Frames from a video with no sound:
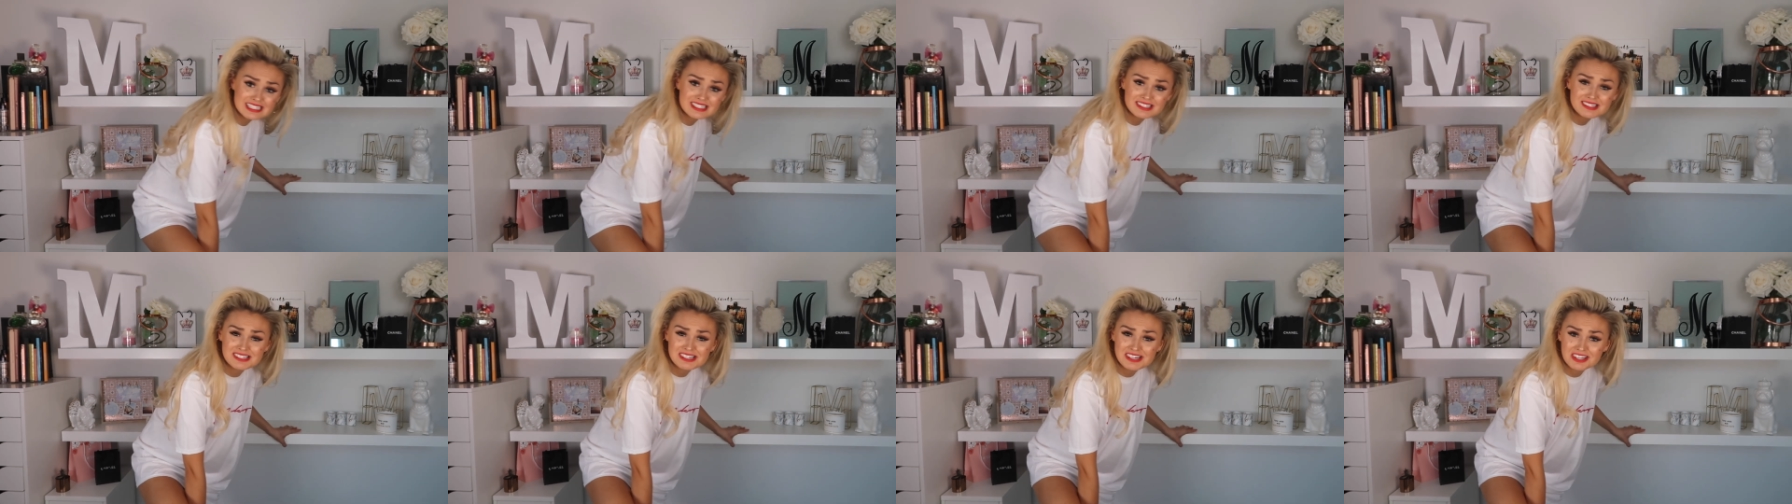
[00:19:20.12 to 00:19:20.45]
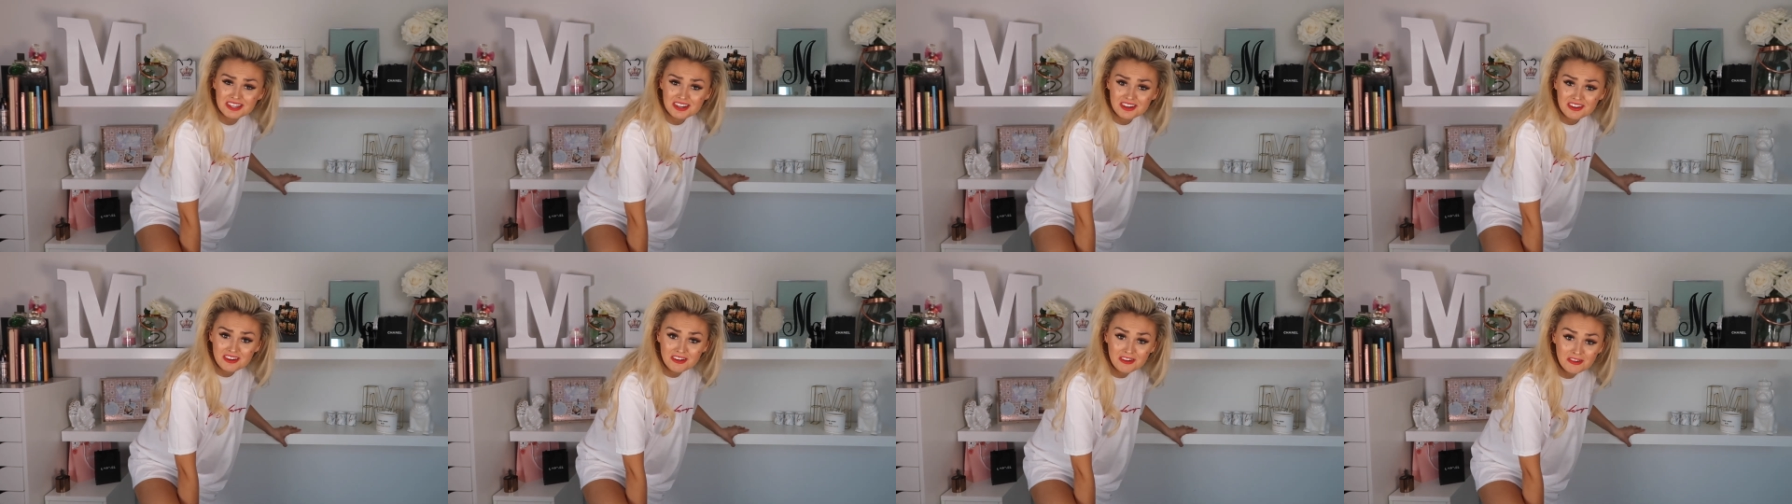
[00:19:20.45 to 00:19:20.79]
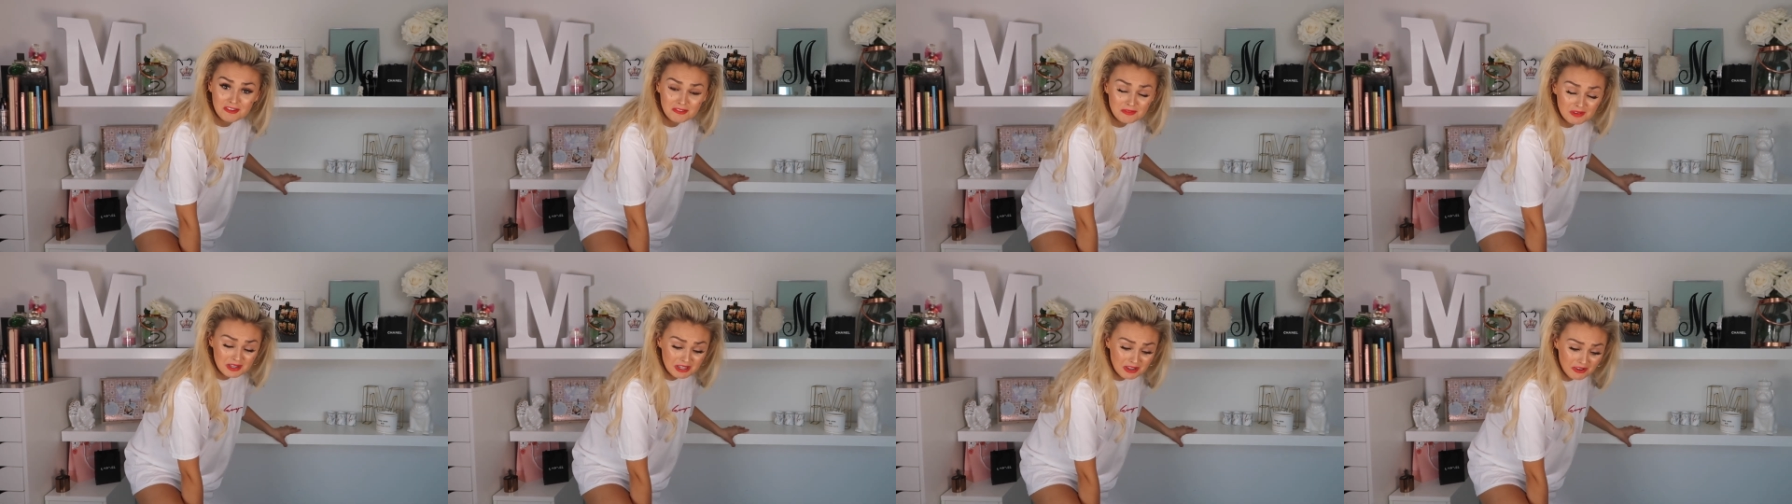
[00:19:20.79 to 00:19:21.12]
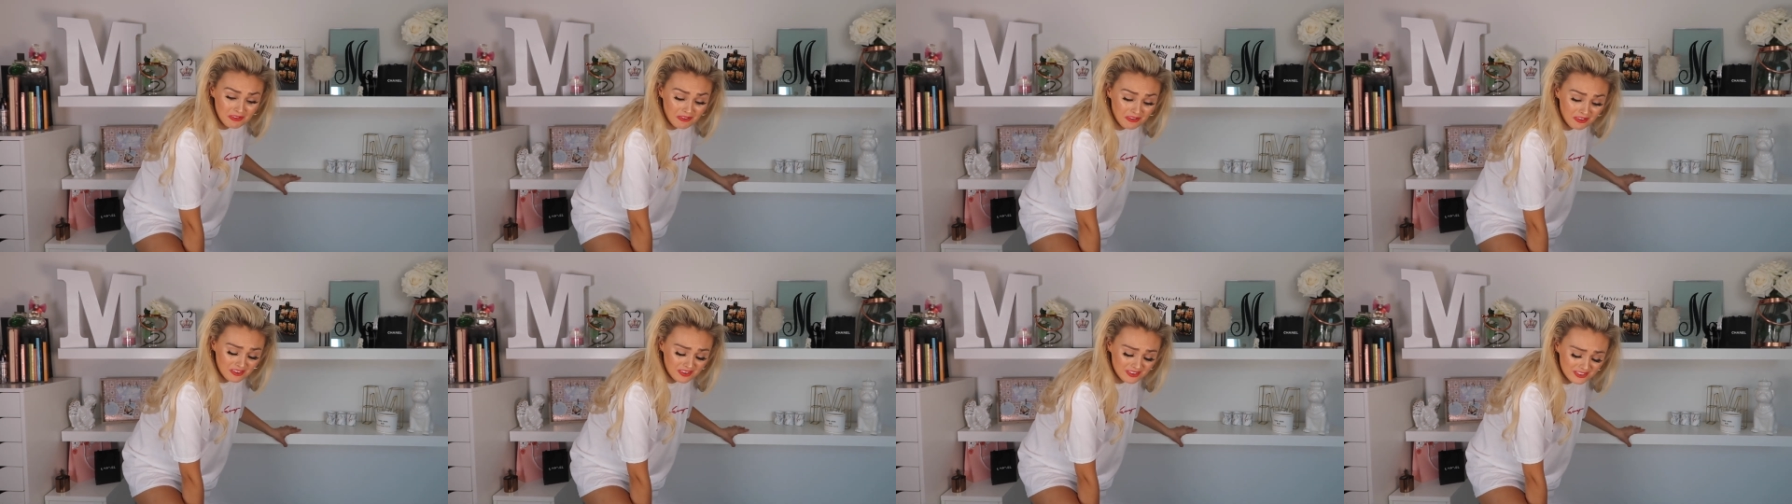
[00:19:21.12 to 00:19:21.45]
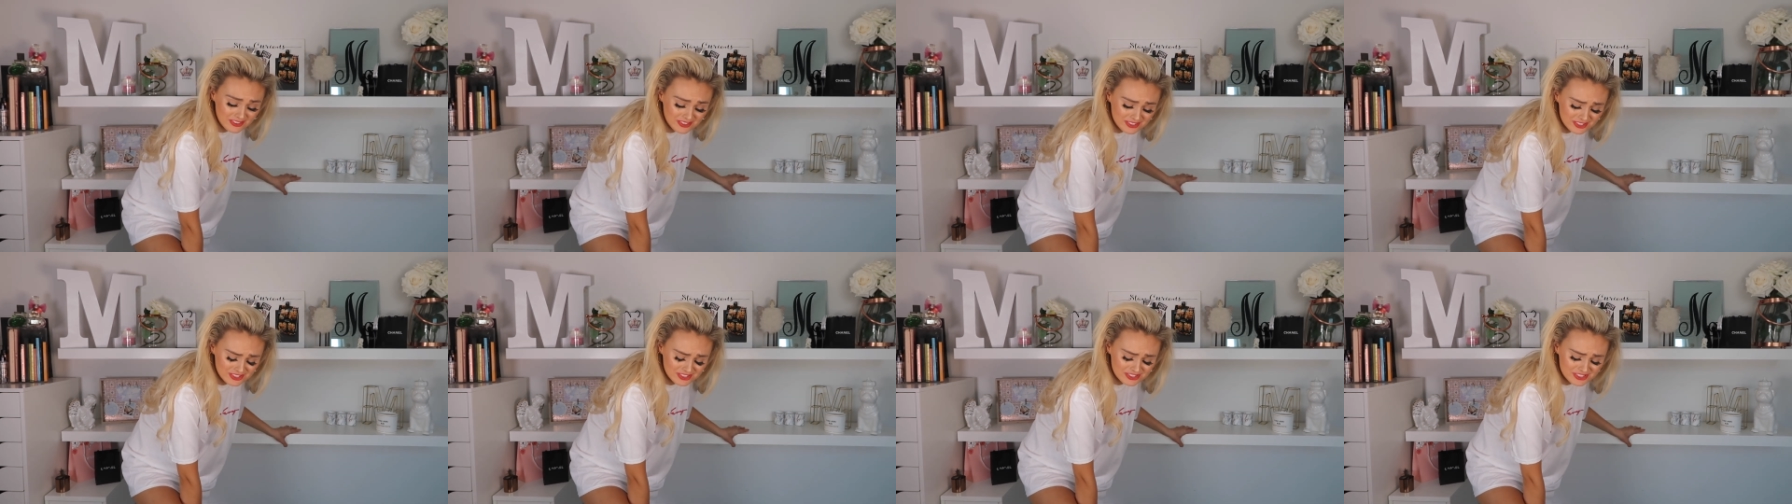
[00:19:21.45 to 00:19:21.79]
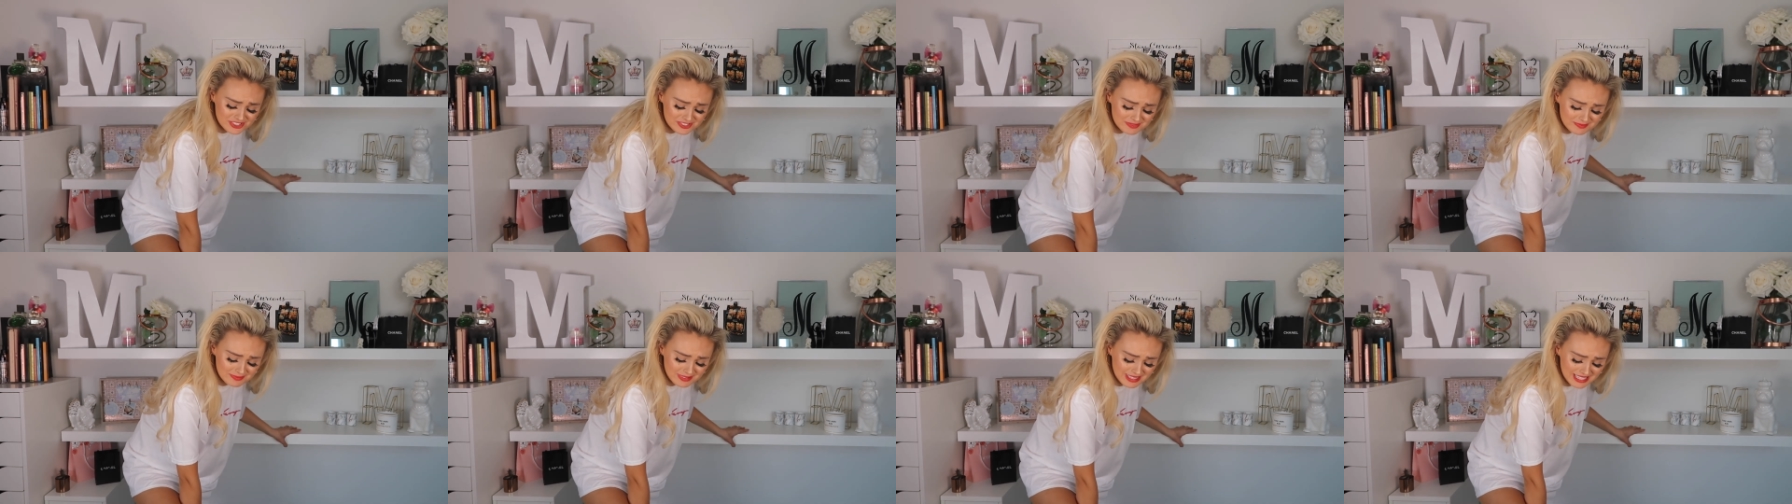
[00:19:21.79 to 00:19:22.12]
it. I can't. Oh my
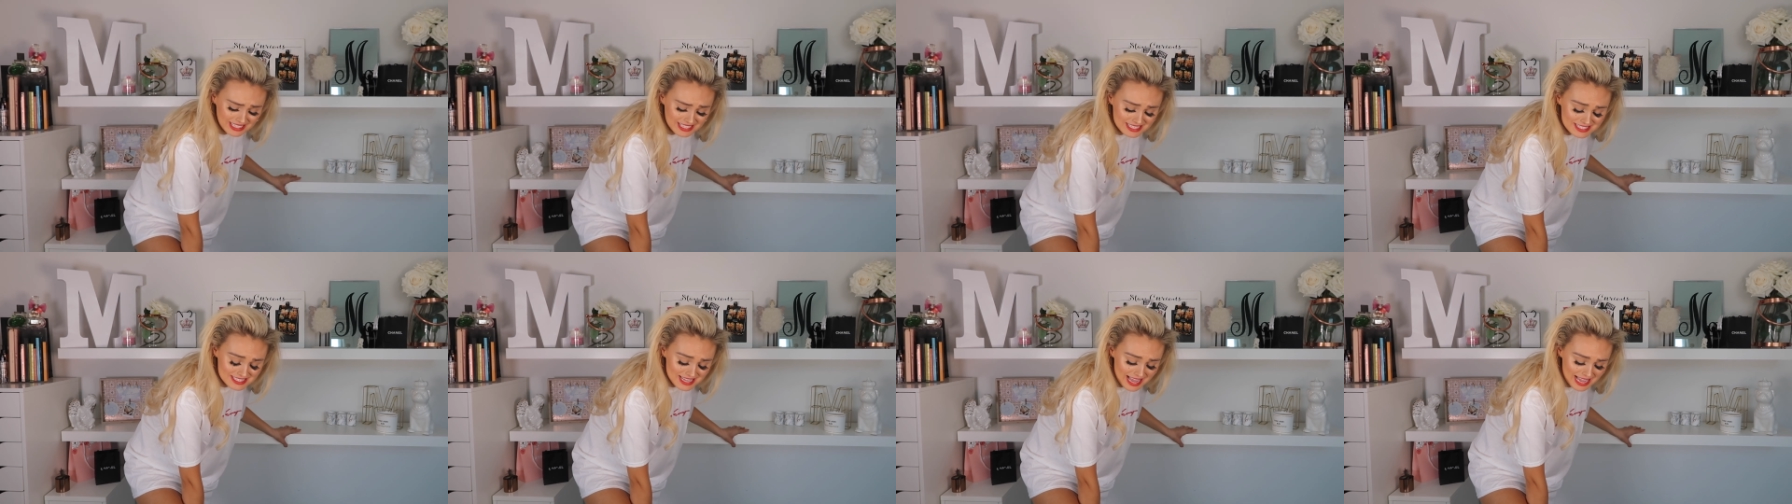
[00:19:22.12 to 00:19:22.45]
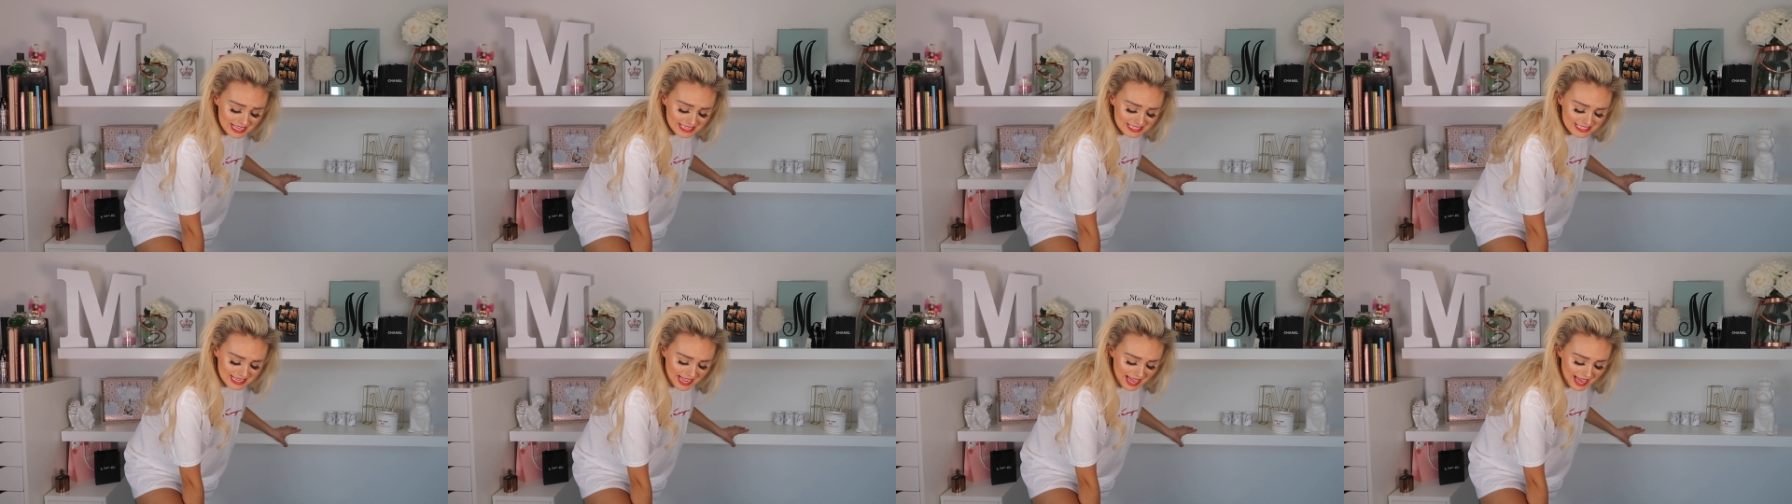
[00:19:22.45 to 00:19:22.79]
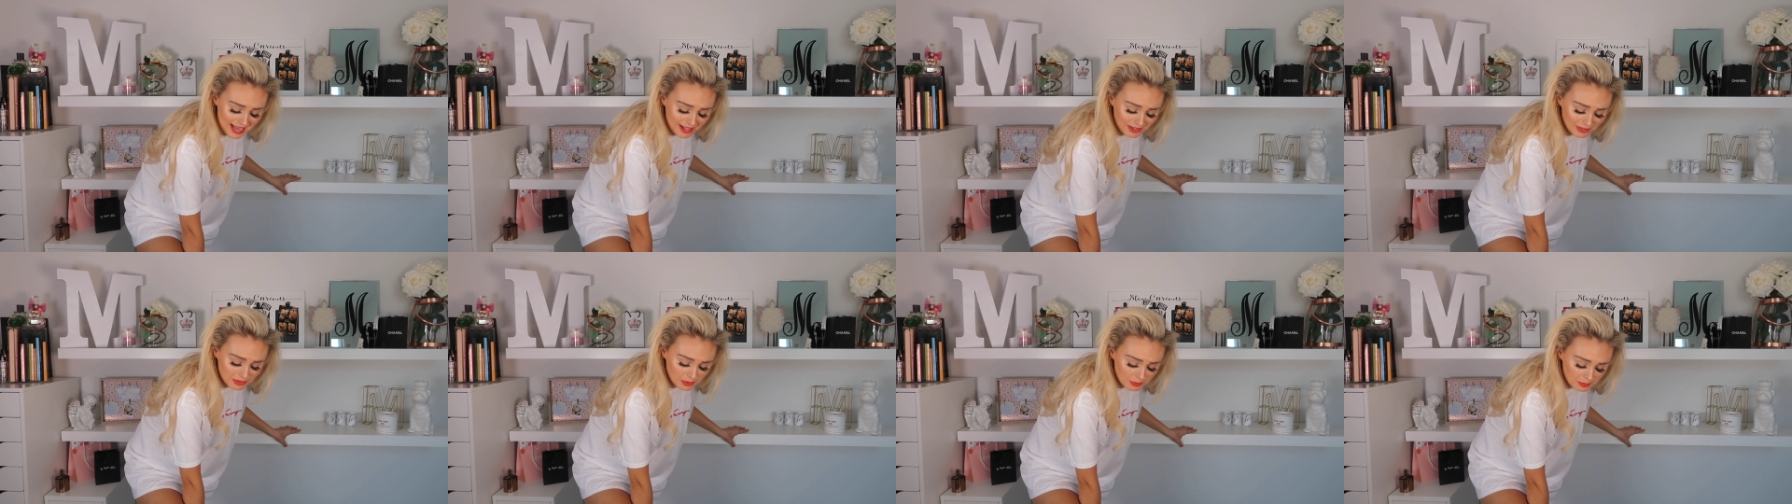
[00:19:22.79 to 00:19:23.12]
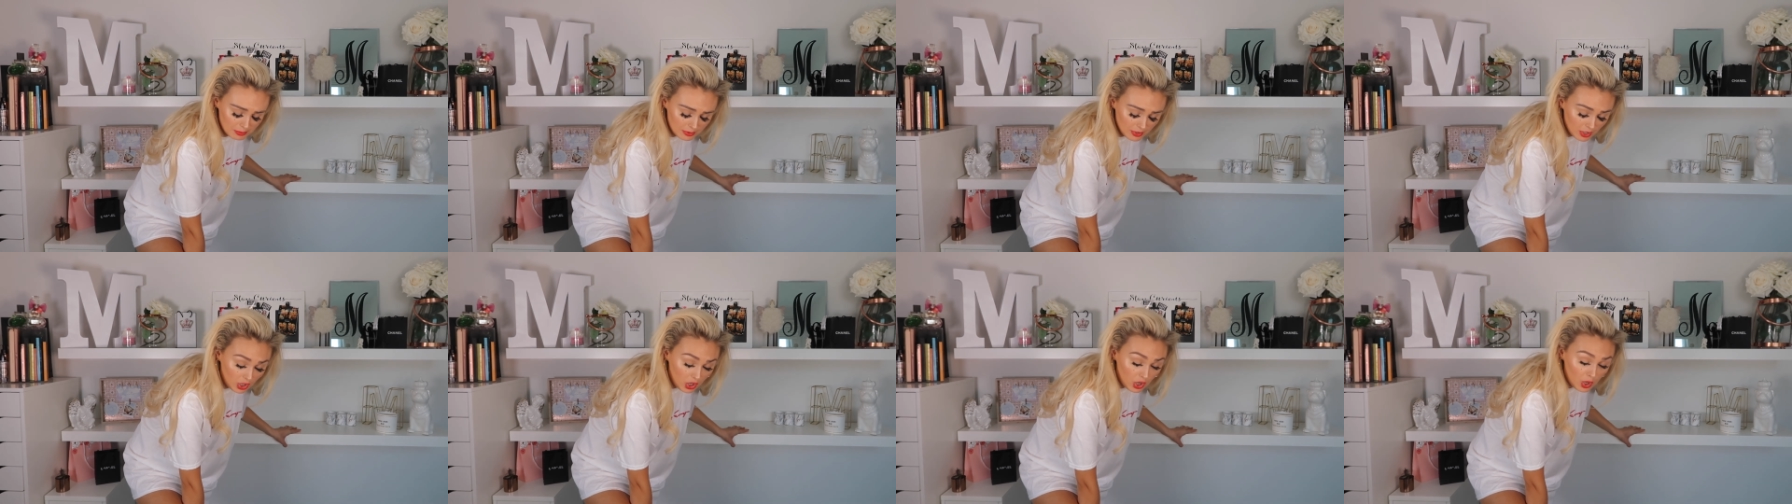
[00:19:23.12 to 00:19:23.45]
gosh. Please send help.